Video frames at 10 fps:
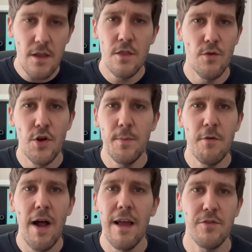there are going to be
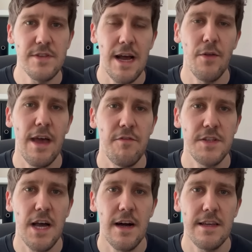rivals out there for
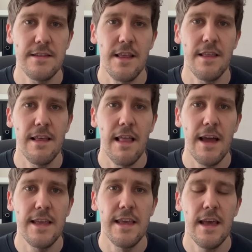targets that they
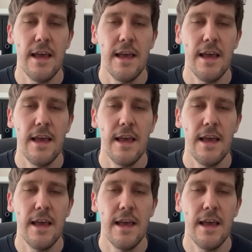like,